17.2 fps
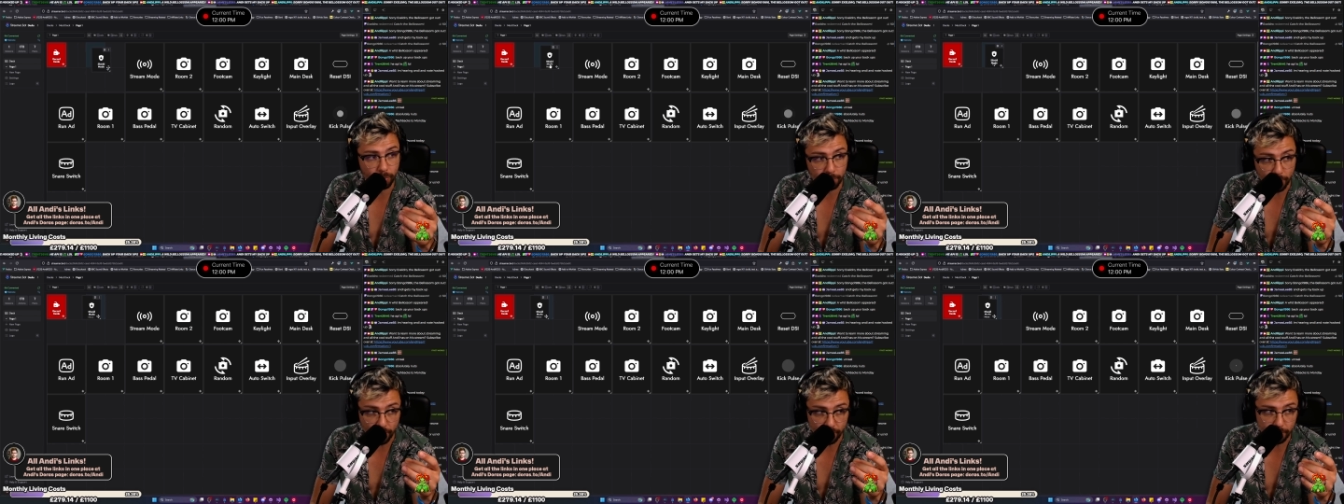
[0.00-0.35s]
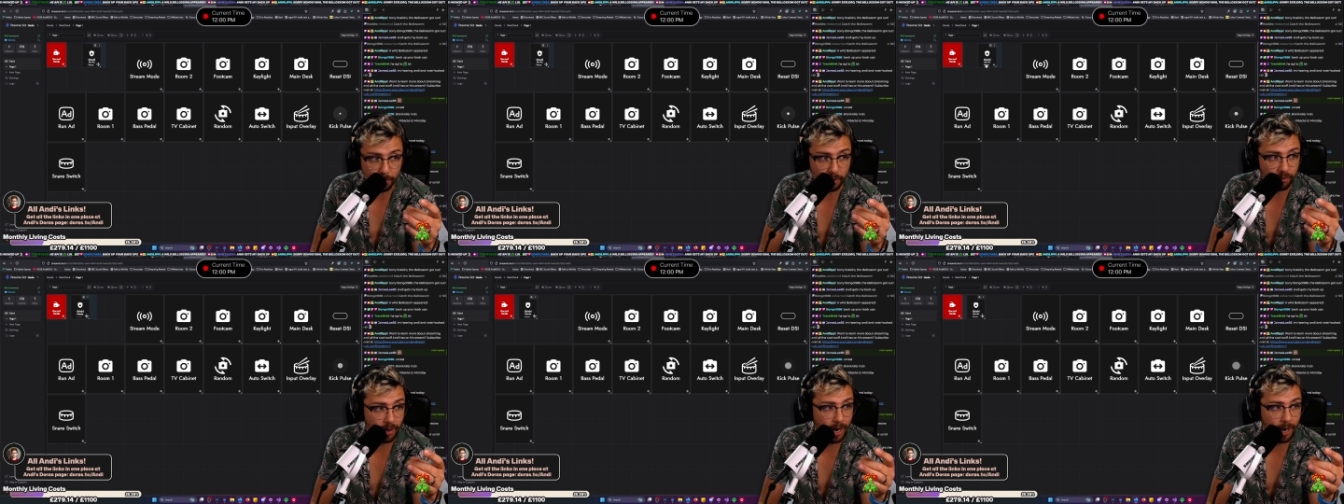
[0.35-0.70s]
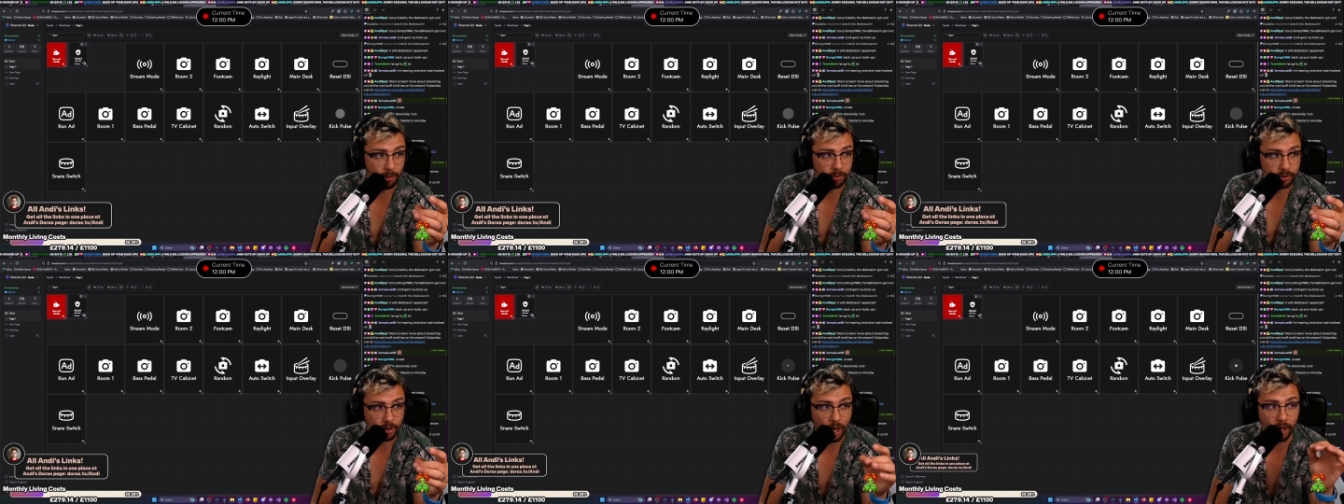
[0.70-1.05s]
move them
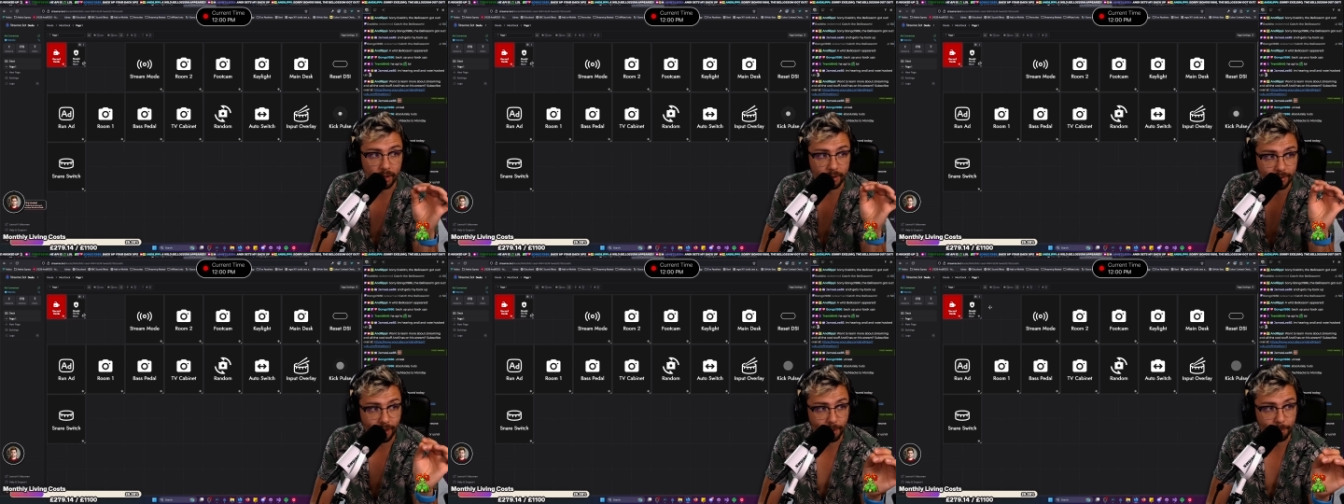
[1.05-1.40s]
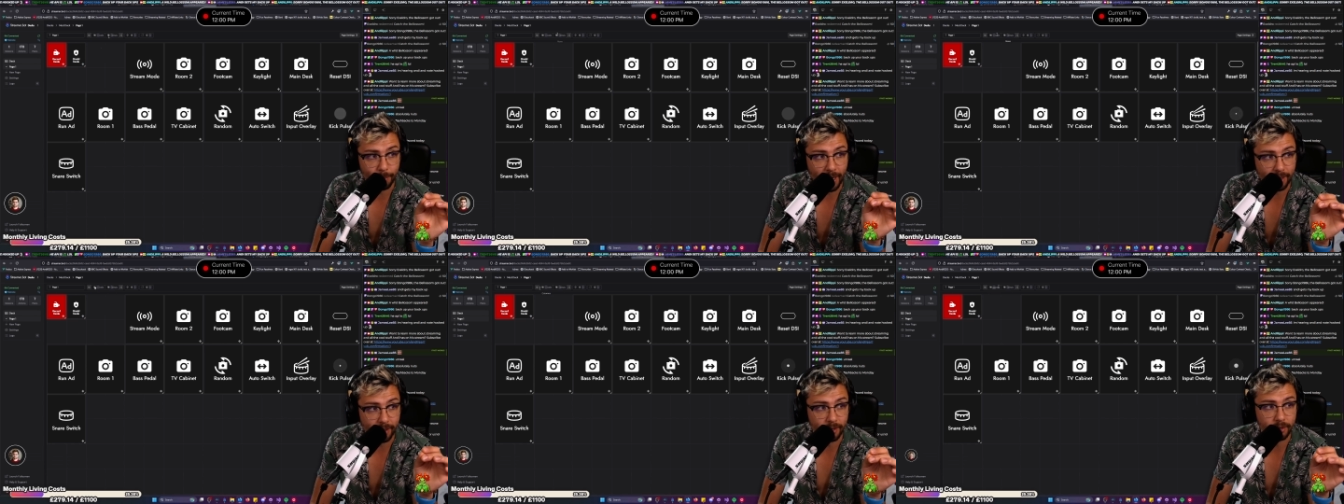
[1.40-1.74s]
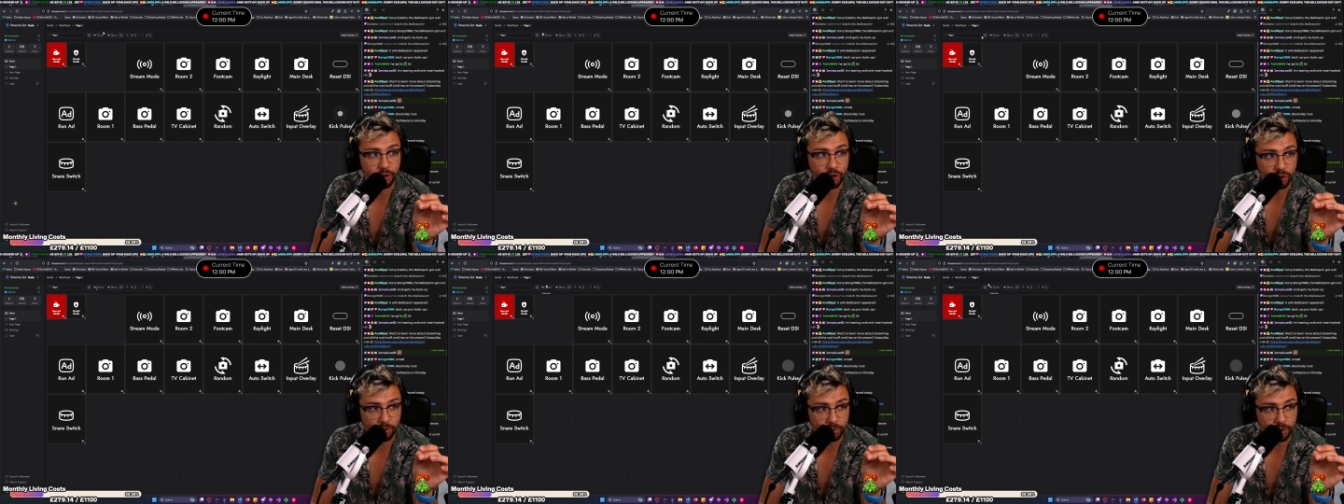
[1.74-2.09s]
around a lot better,
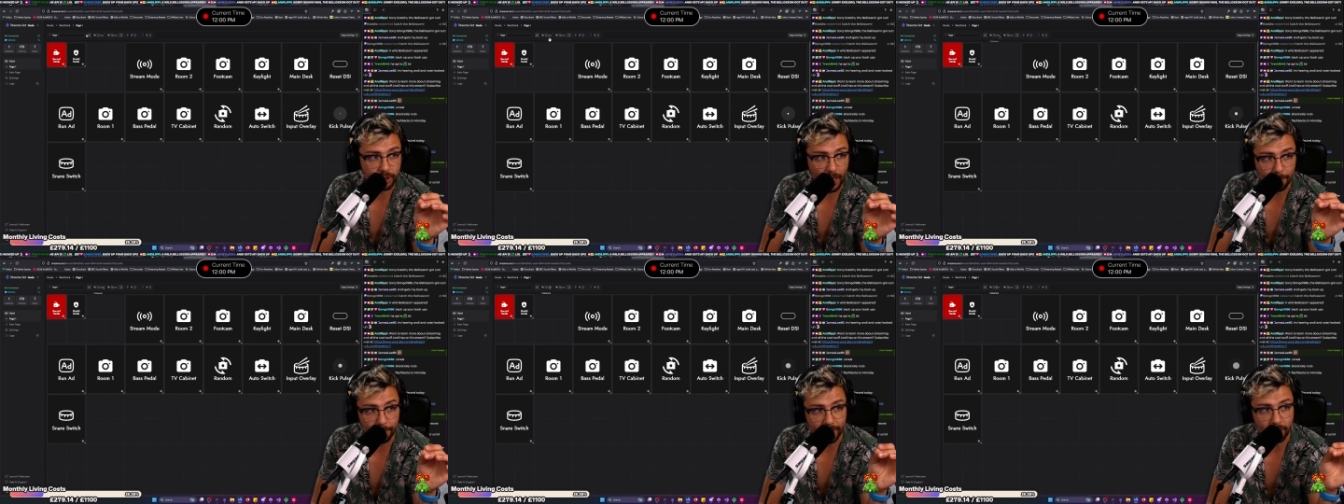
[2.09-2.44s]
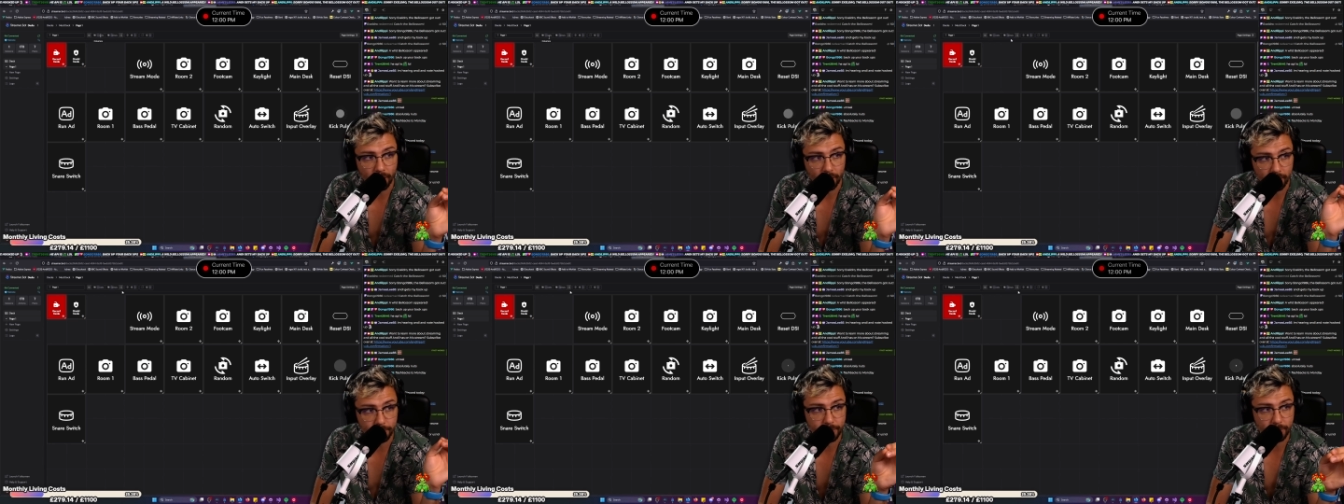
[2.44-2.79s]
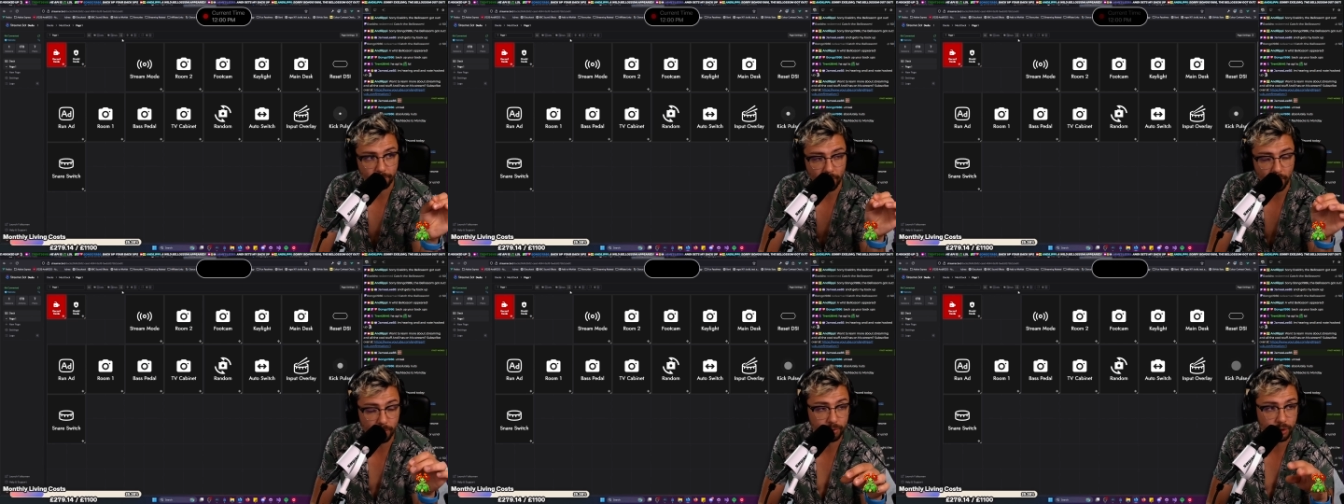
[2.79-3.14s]
choose how many columns
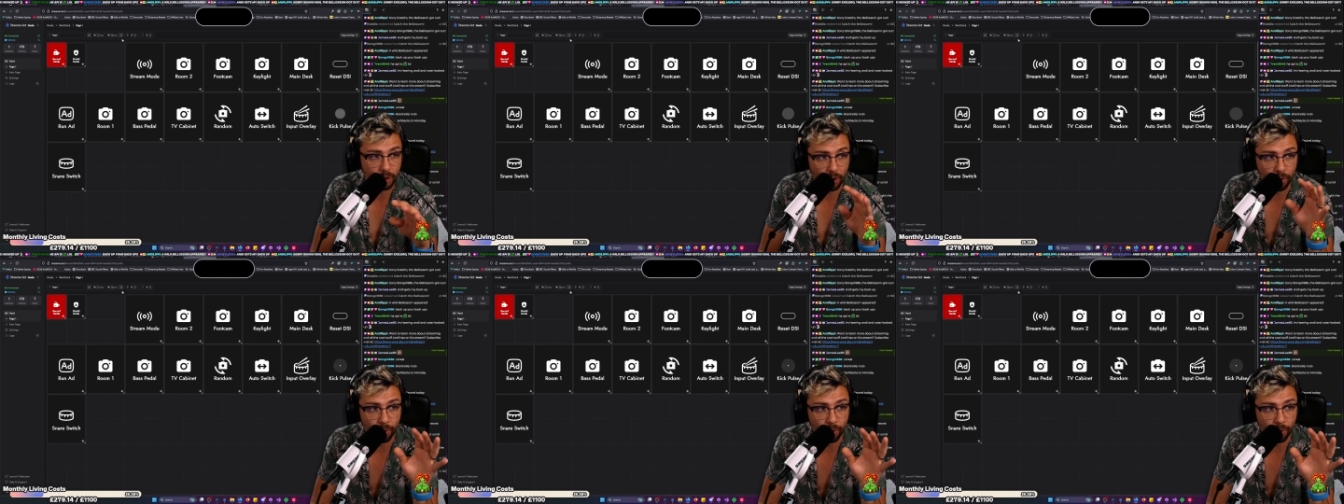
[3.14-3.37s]
and rows.